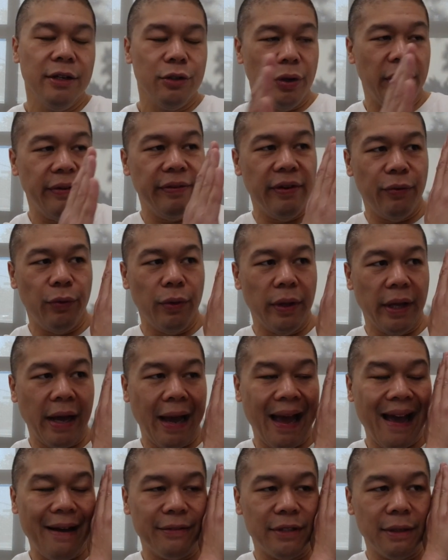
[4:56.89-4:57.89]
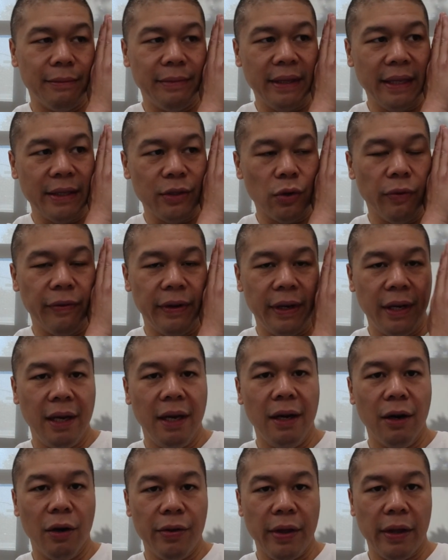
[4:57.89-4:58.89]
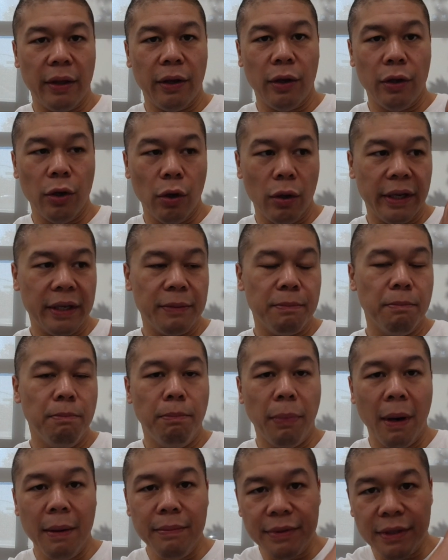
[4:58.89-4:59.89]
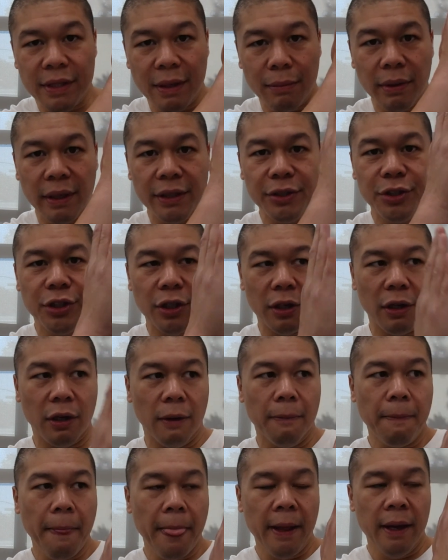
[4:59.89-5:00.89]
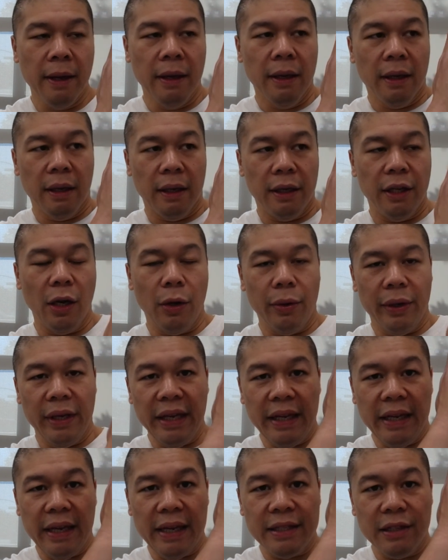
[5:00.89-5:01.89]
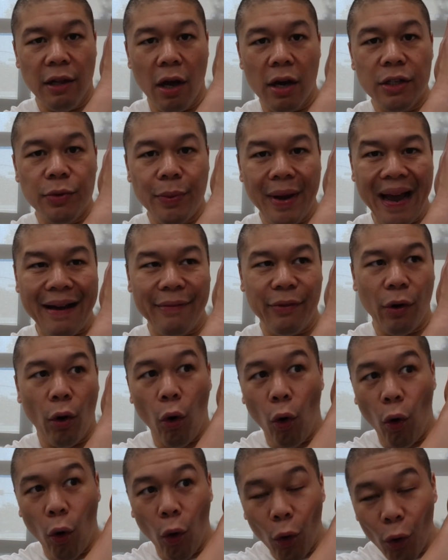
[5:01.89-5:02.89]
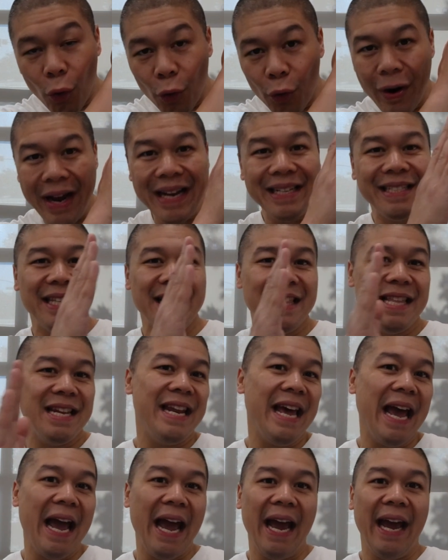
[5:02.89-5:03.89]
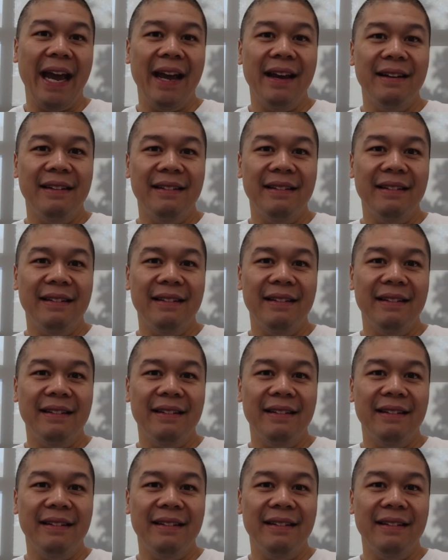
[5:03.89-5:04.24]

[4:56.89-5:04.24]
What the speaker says: So even if we like have something that's over here that, you know, like bumps the blood sugar, you know, as long as we have the whole rest of the day,